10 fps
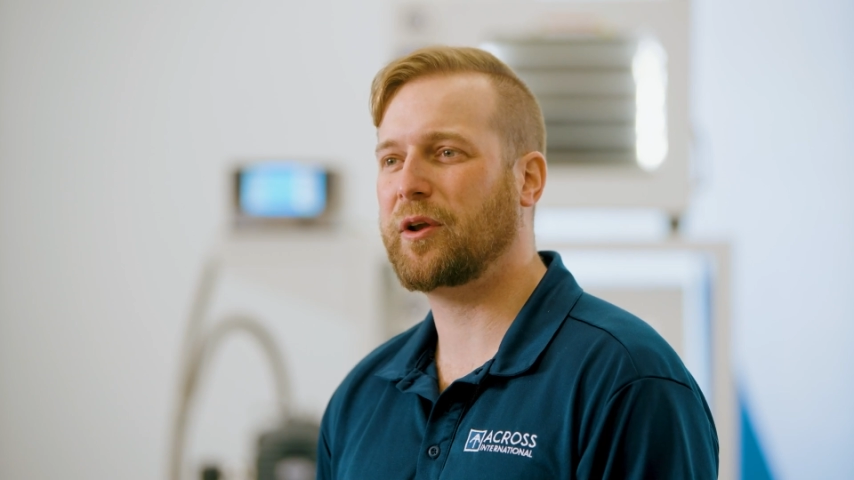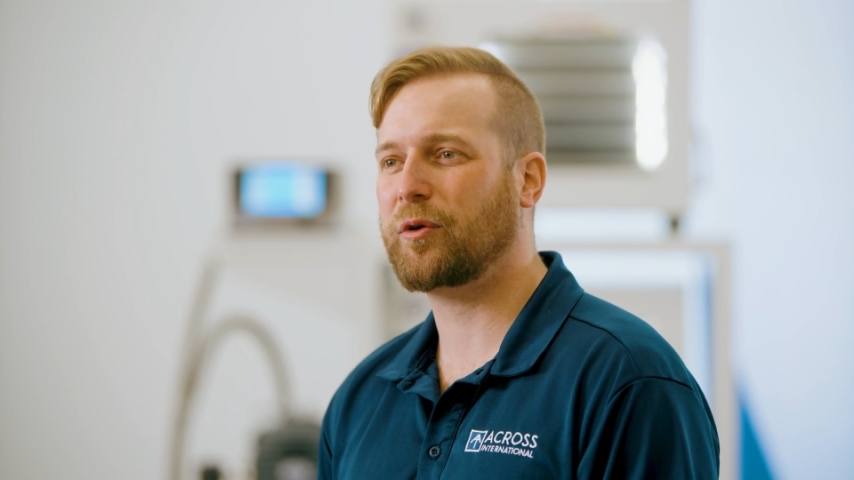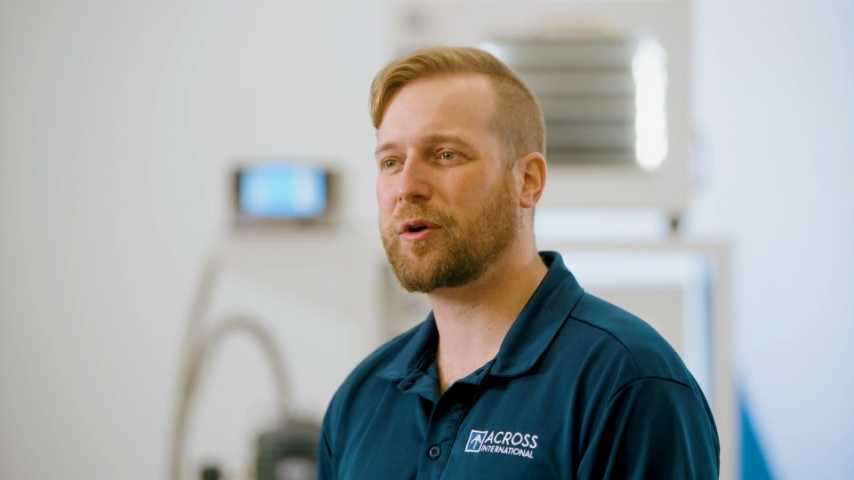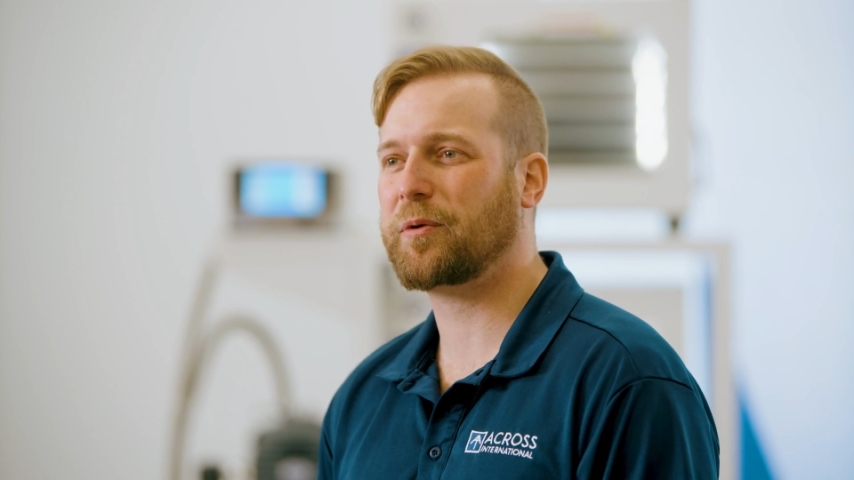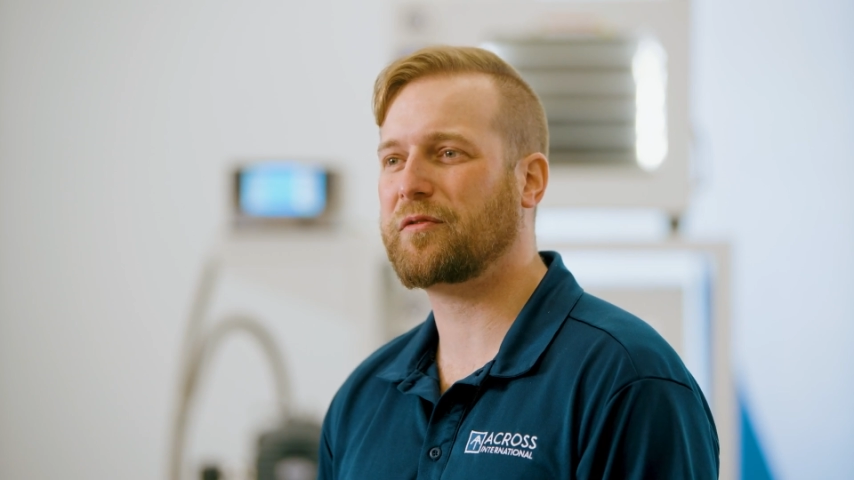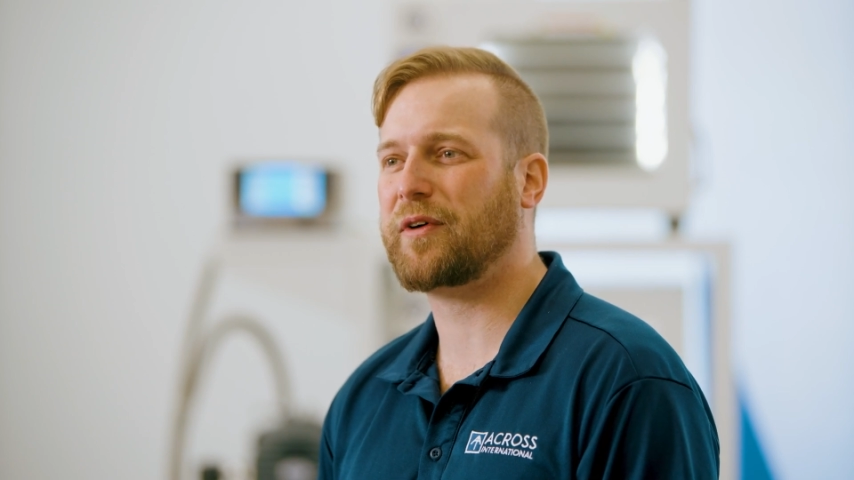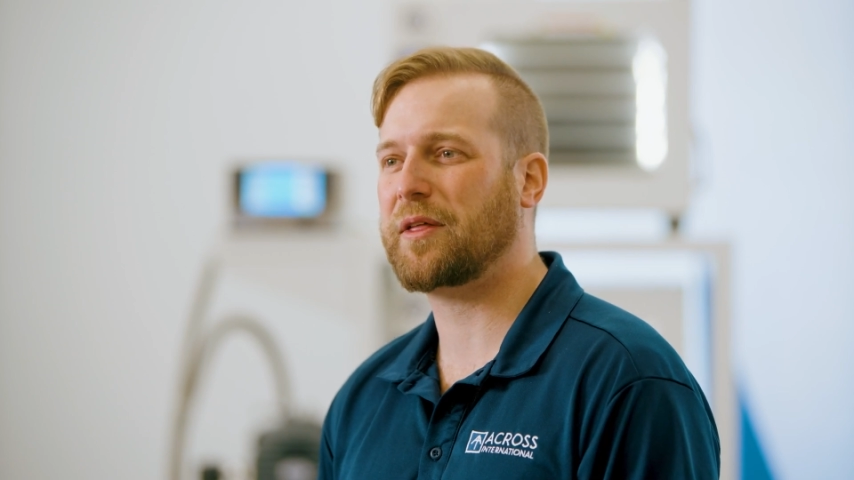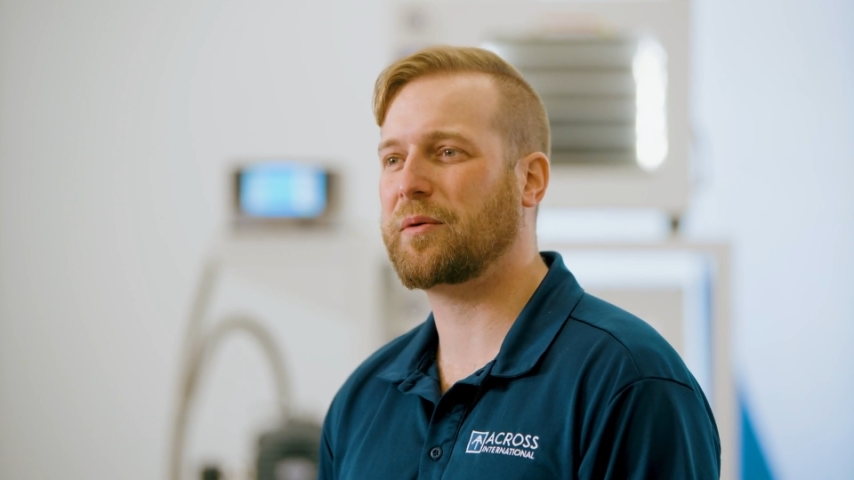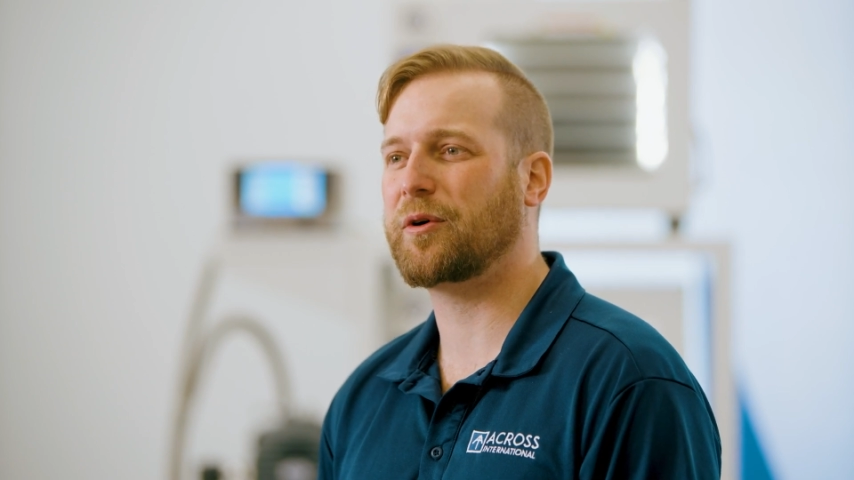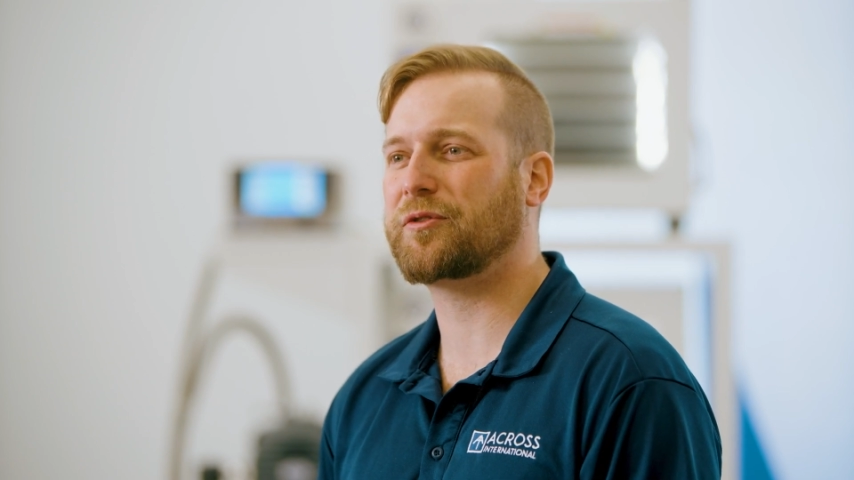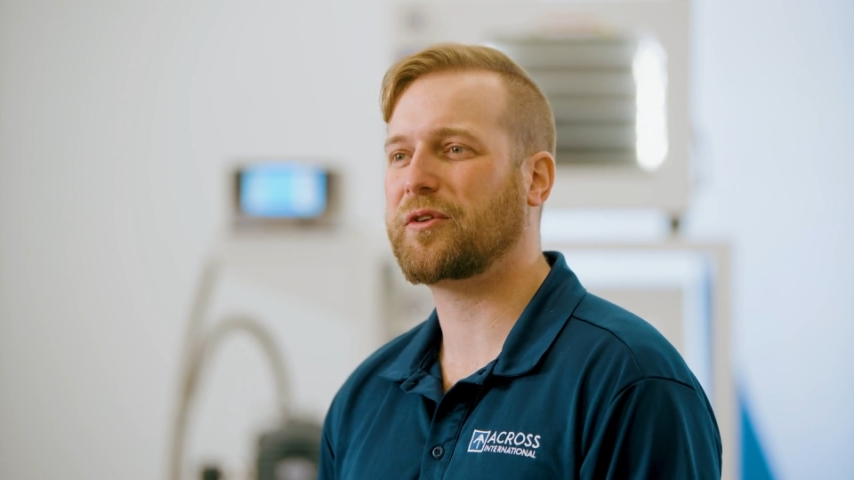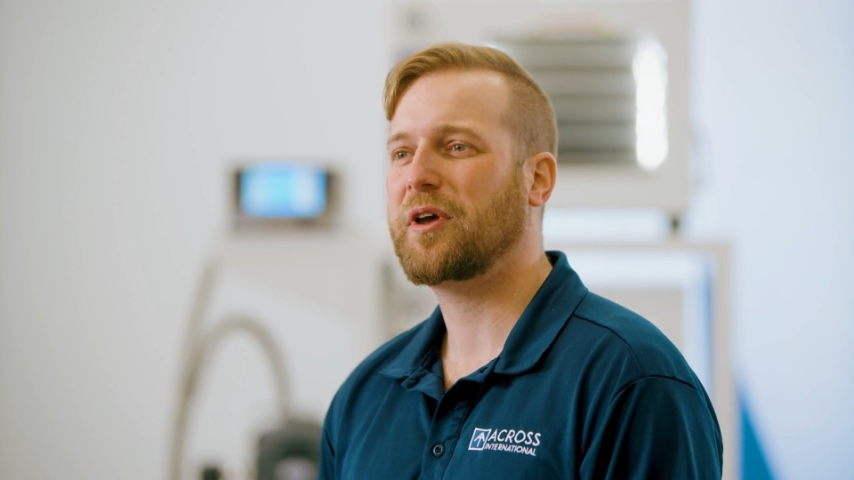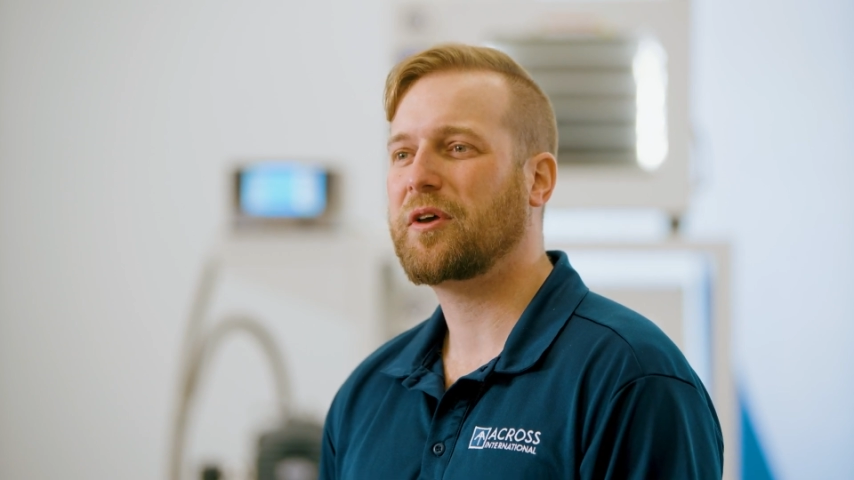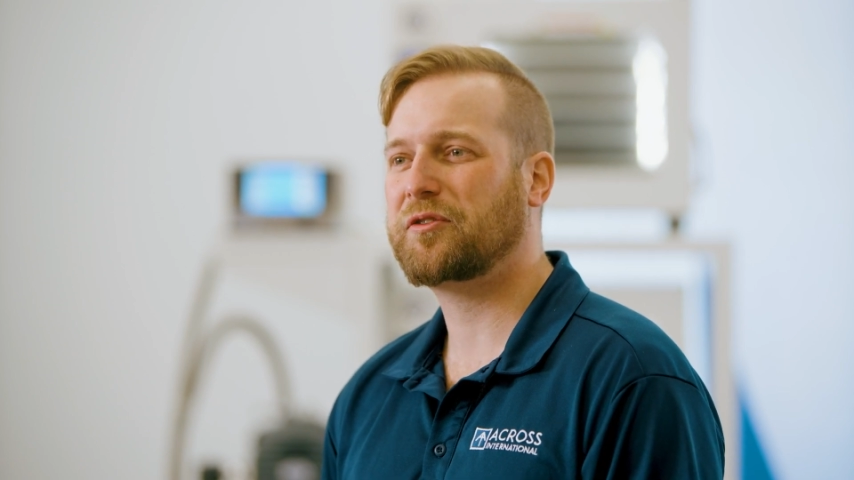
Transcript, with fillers: in order to provide the most